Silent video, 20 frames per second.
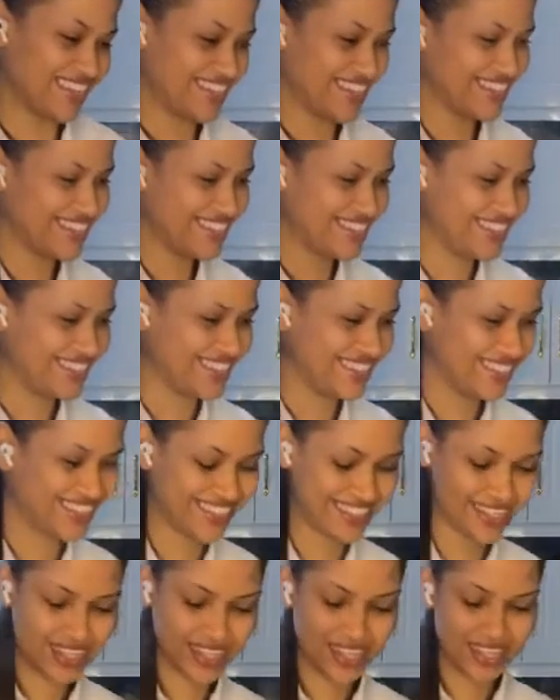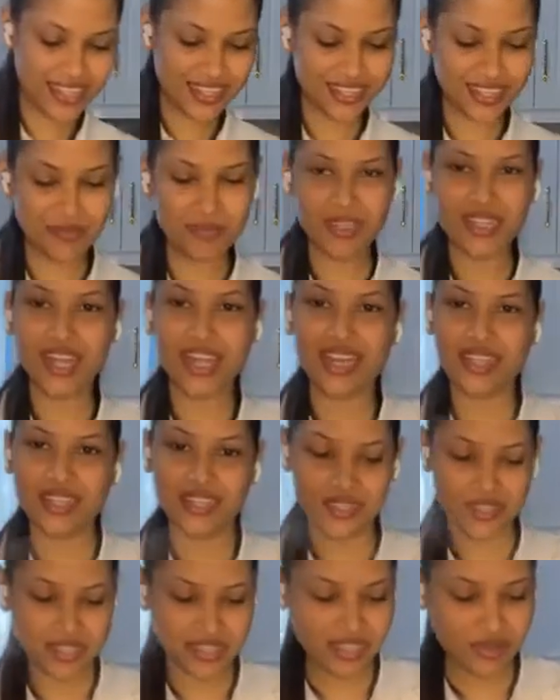So I'm going to add
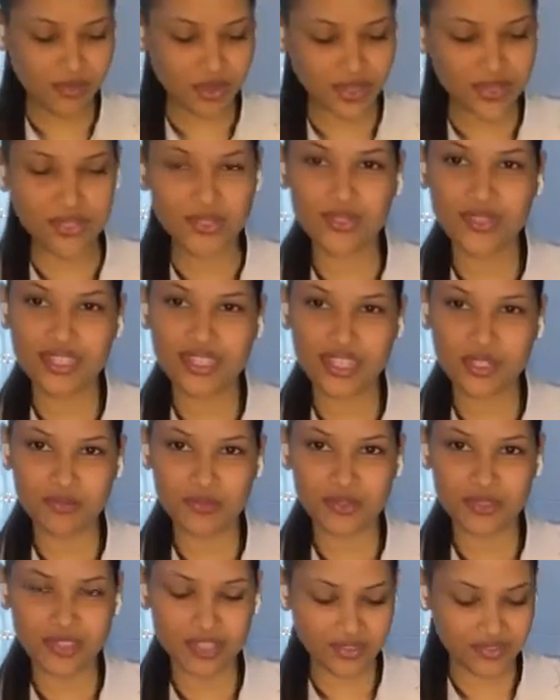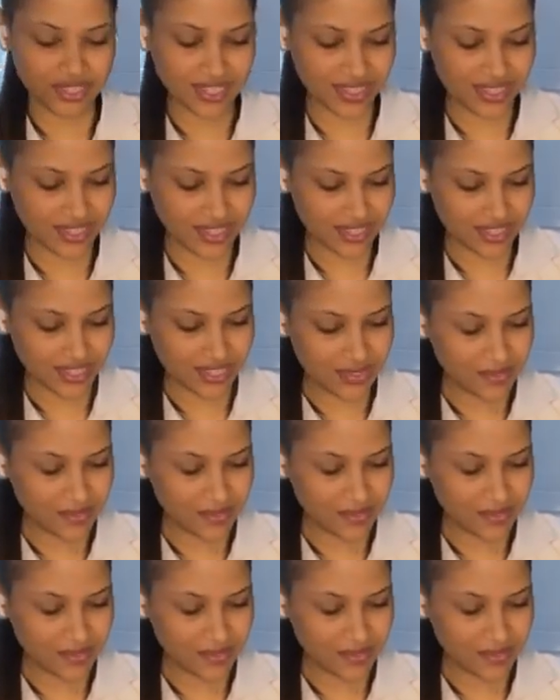in just about 2 teaspoons of this